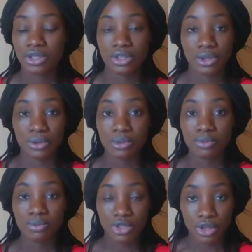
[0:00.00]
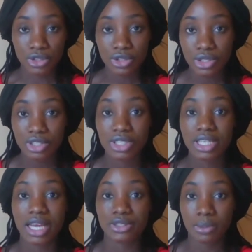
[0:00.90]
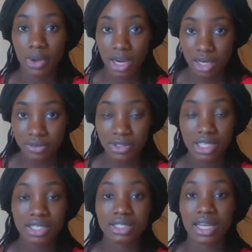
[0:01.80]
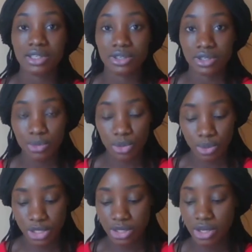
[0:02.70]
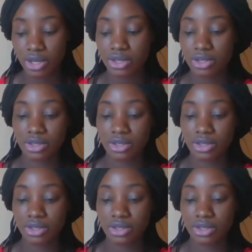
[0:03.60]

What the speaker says: you know, your introduction as your paraphrase and your opinion,